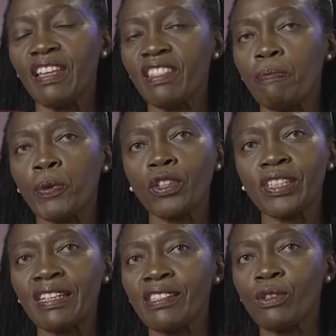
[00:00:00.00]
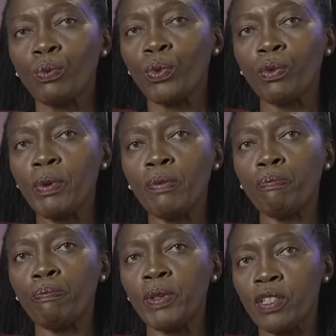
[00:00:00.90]
The protests would be
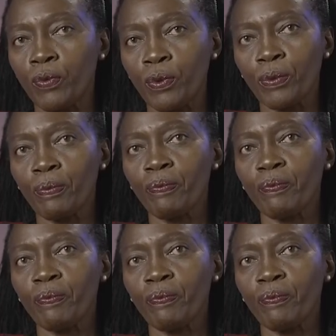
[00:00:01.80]
peaceful